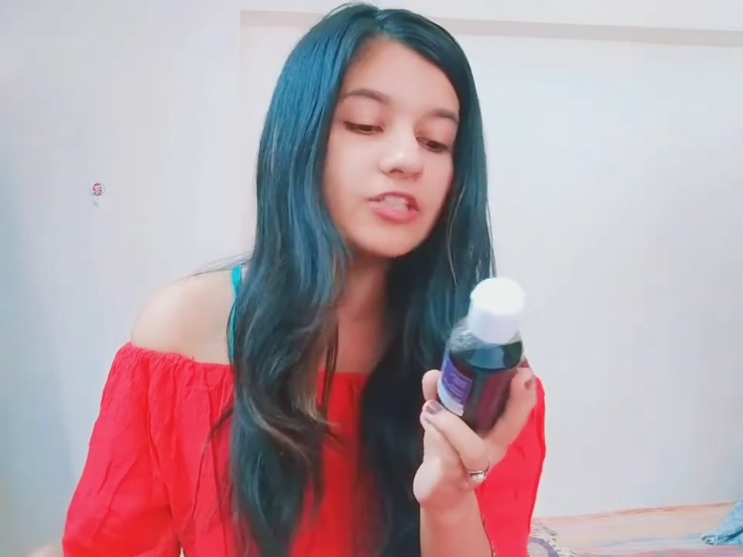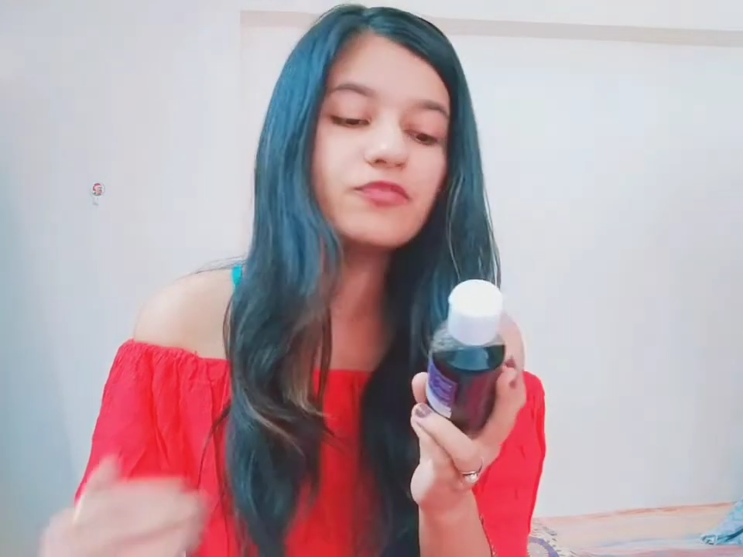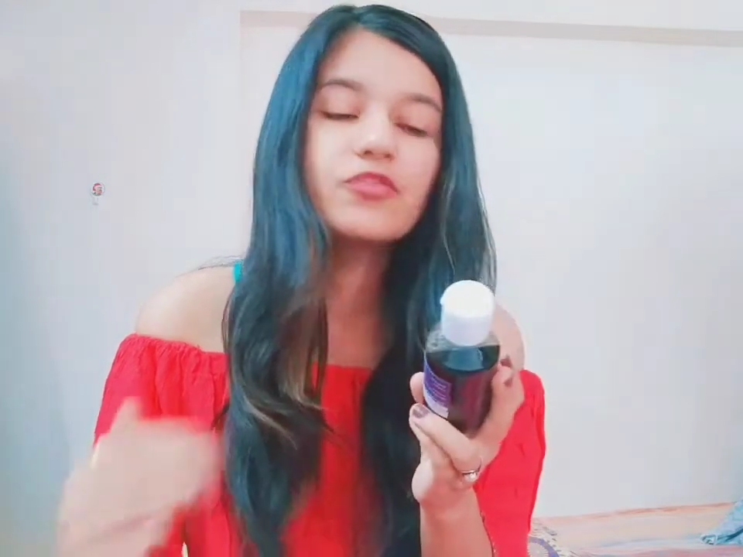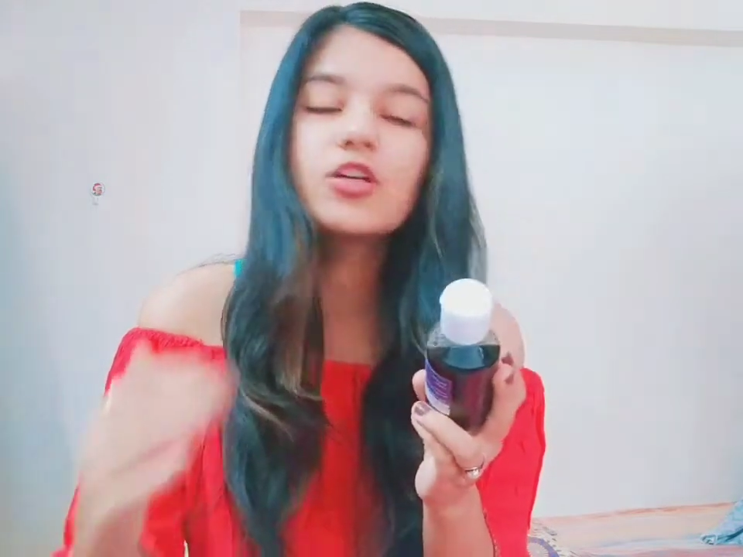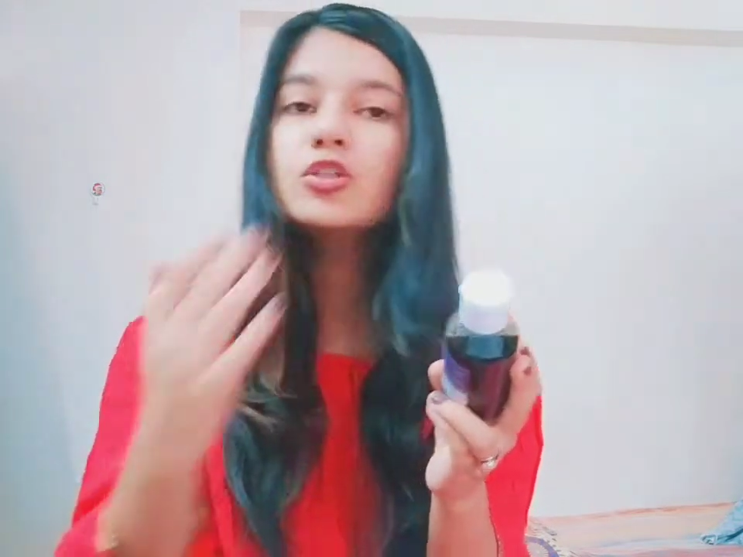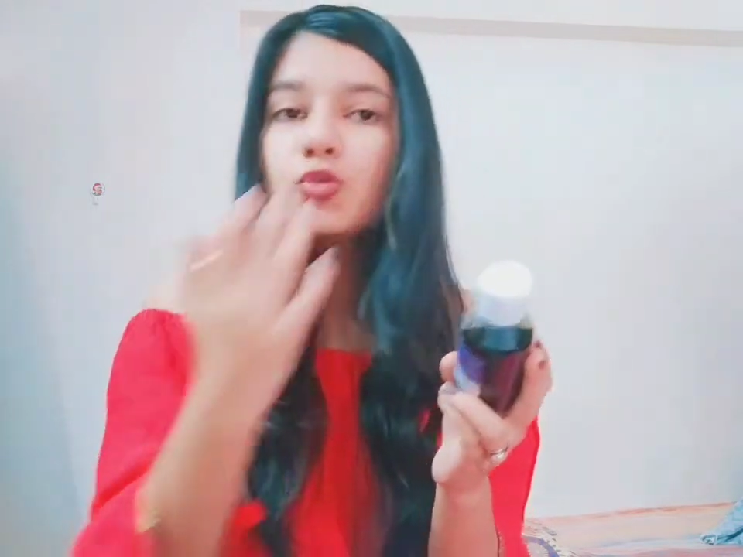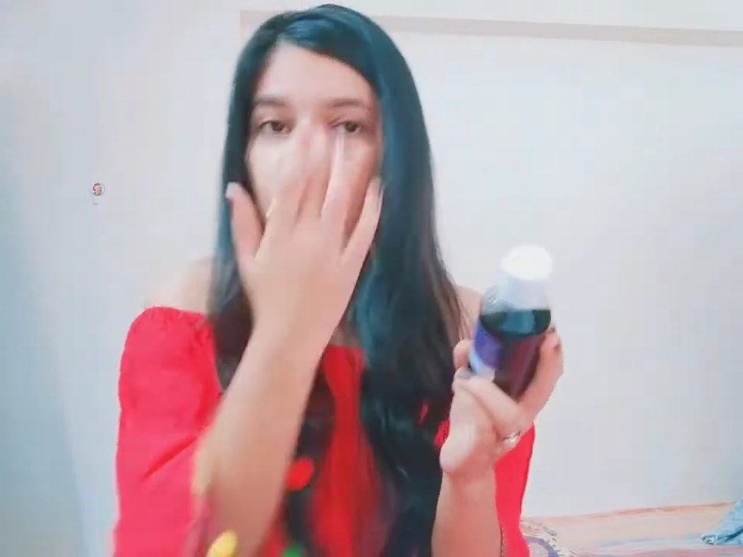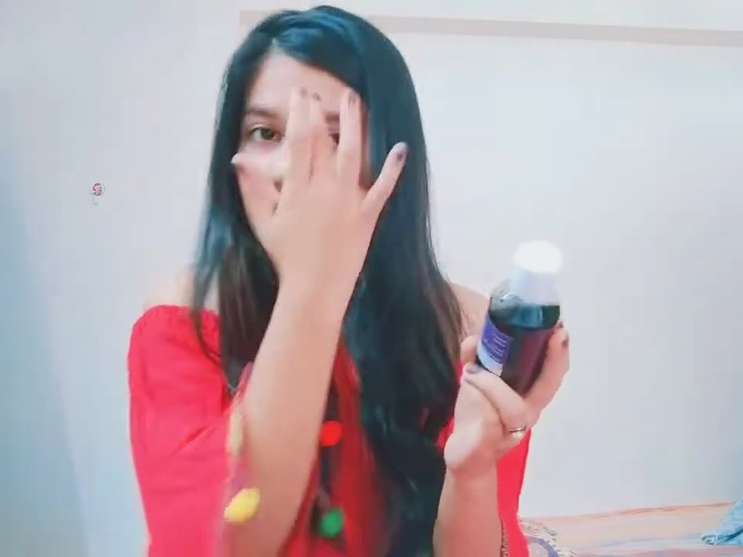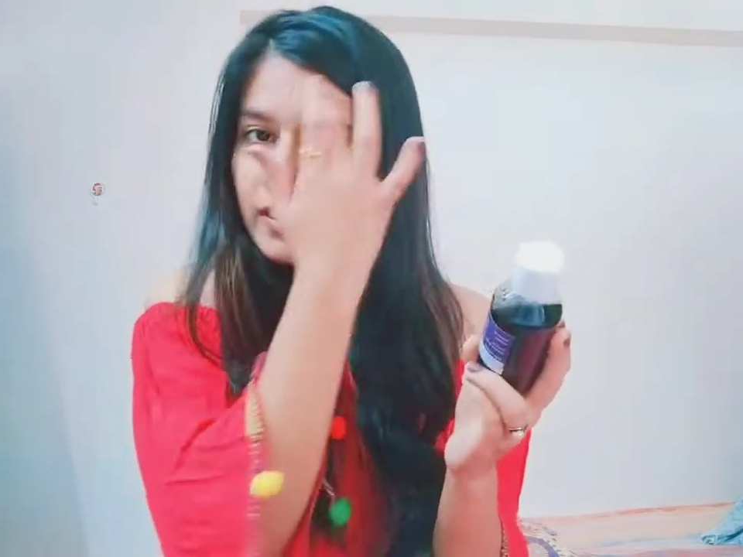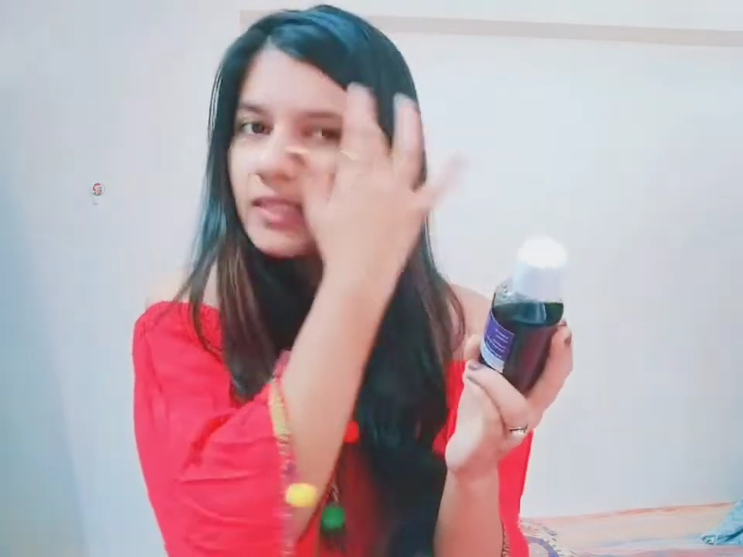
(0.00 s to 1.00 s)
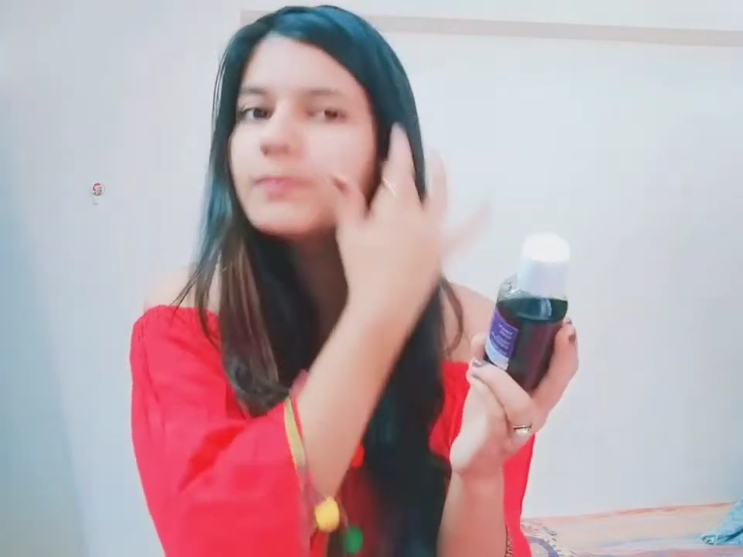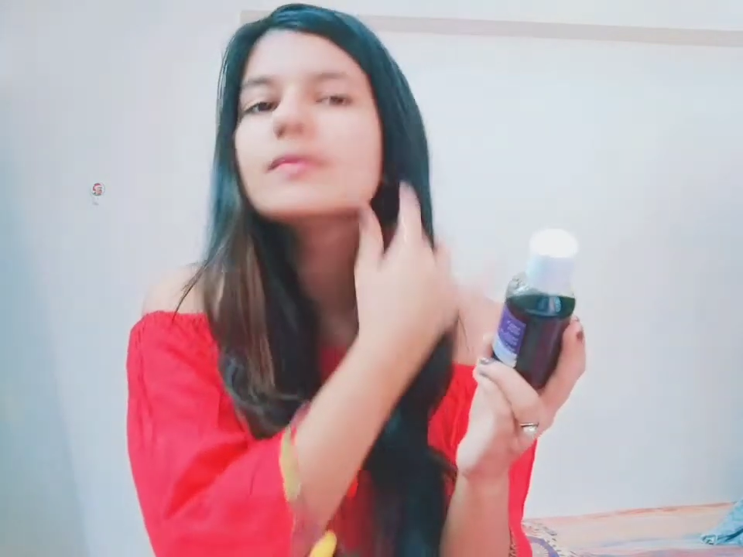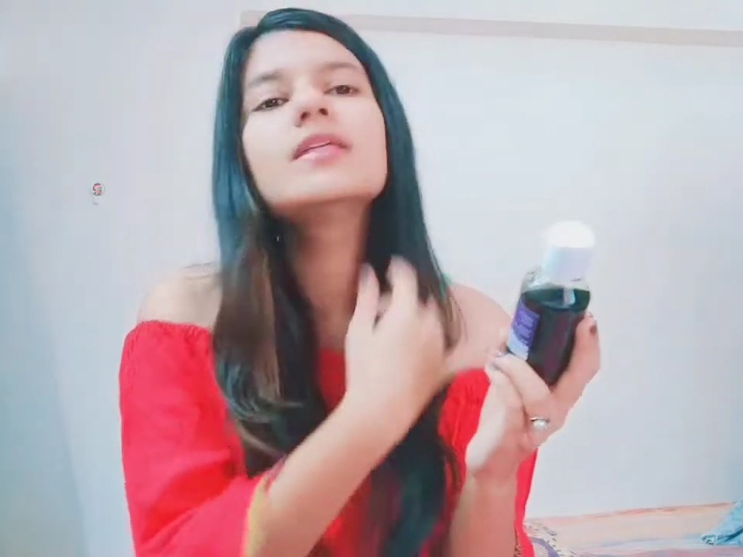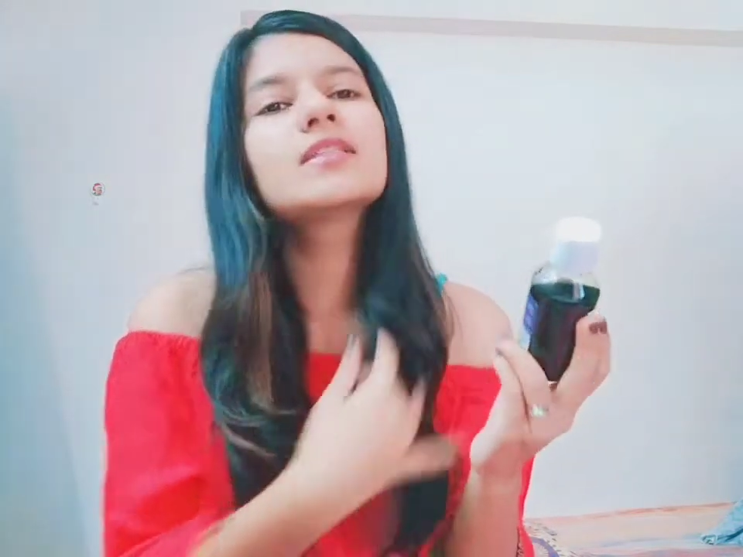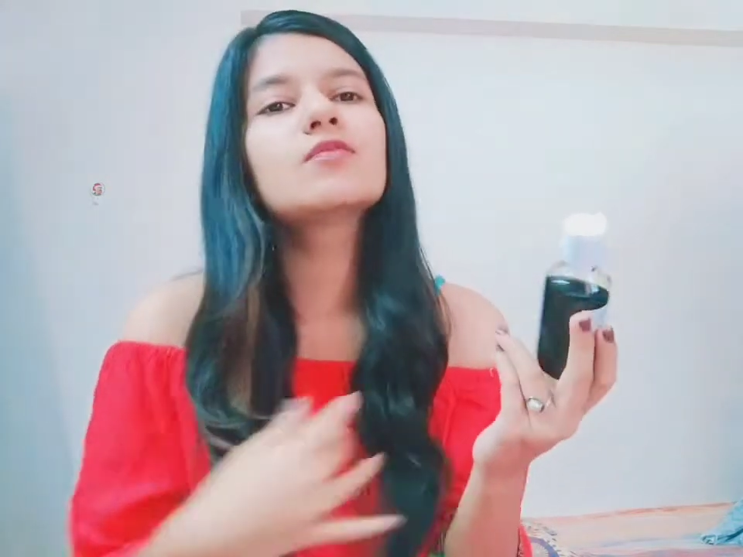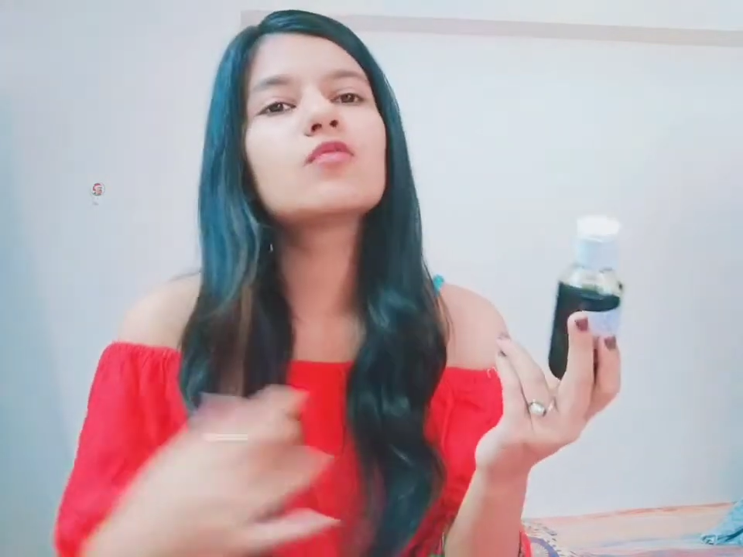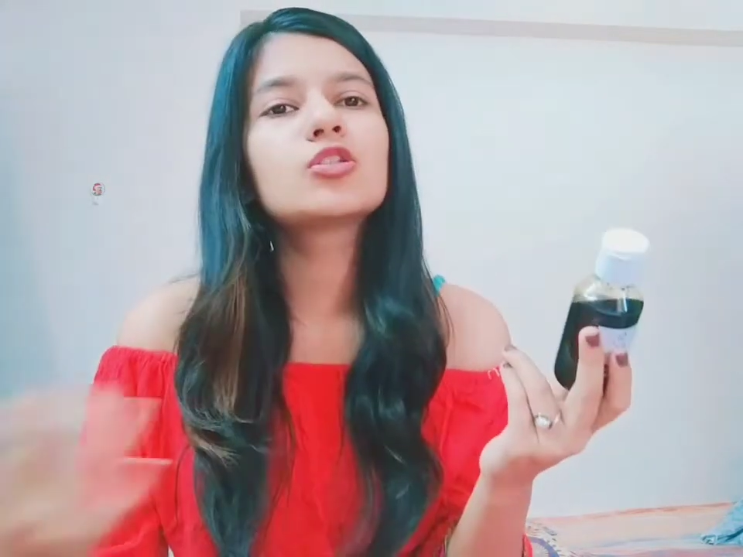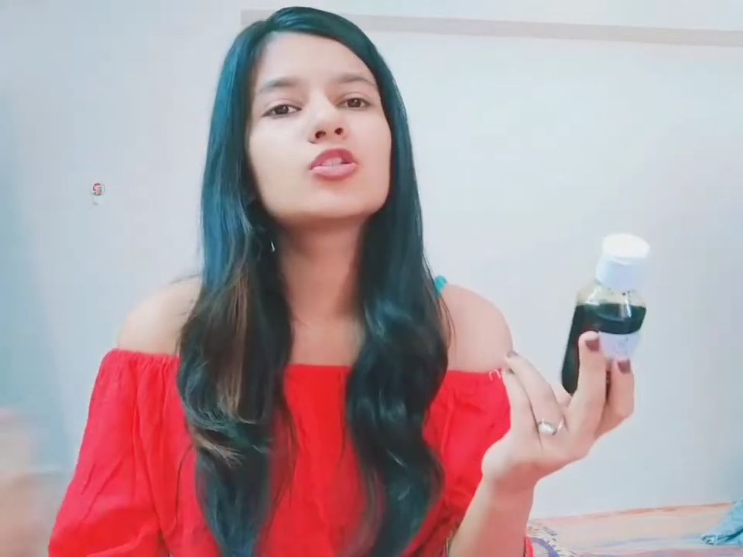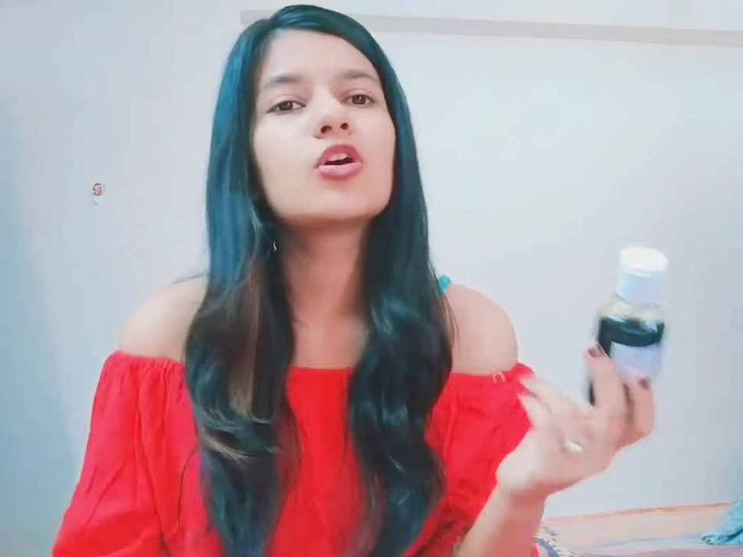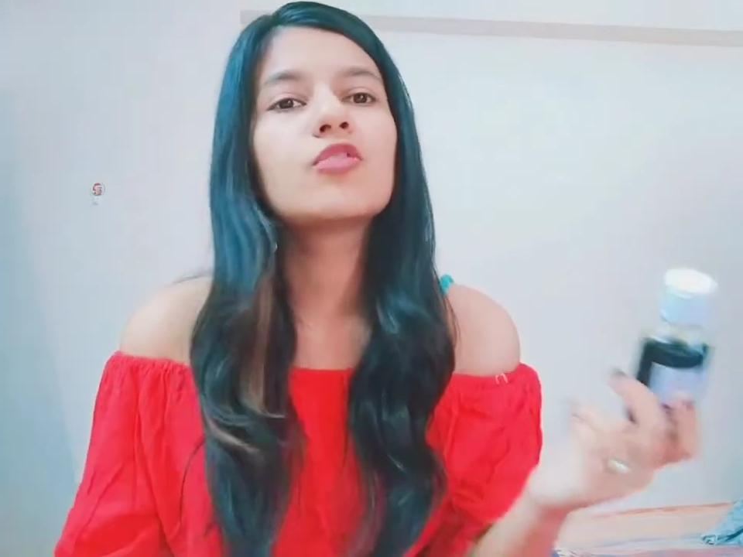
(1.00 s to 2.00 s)
for twenty minutes and wash
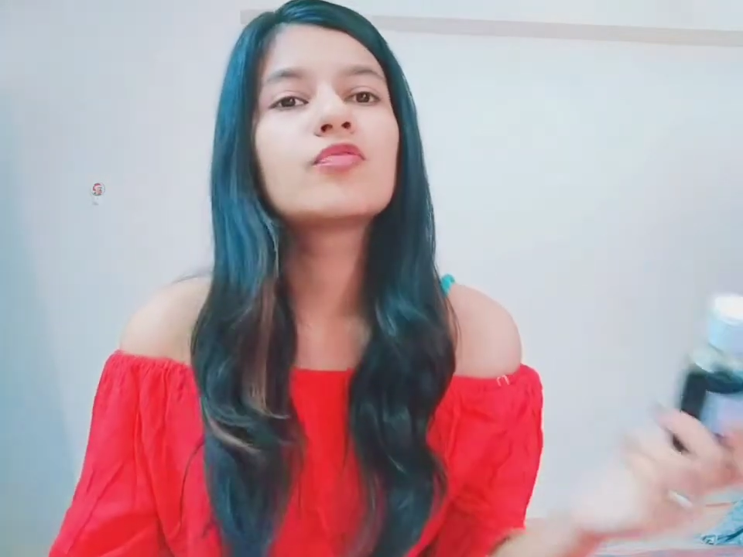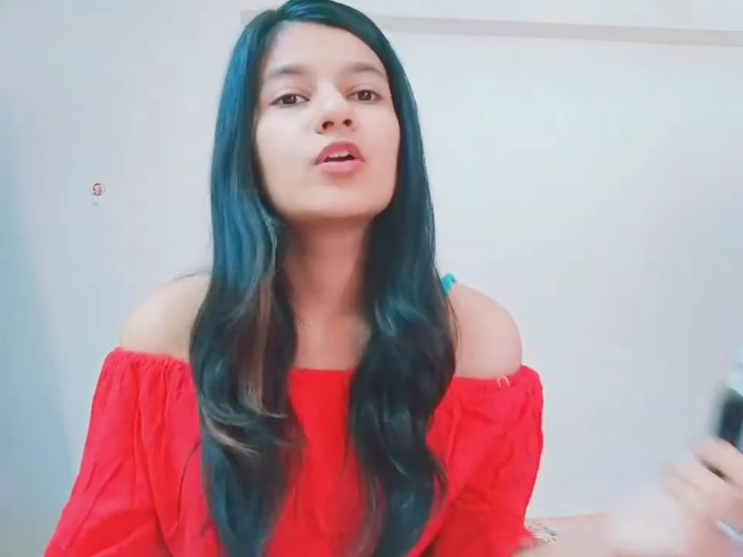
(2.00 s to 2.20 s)
off.